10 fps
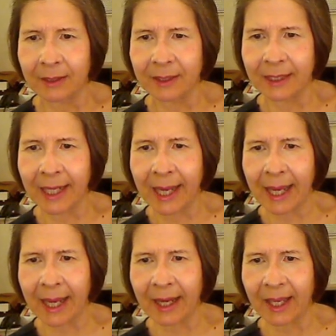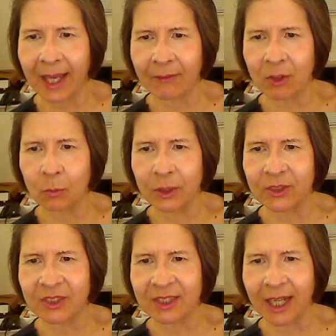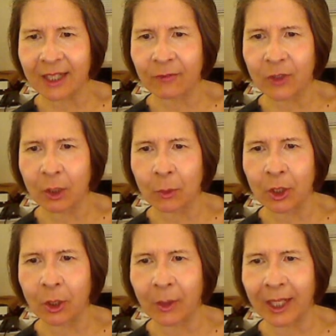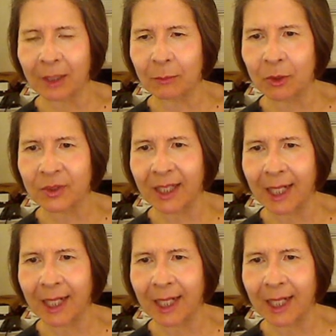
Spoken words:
Yeah, heaven would suck if there were no animals and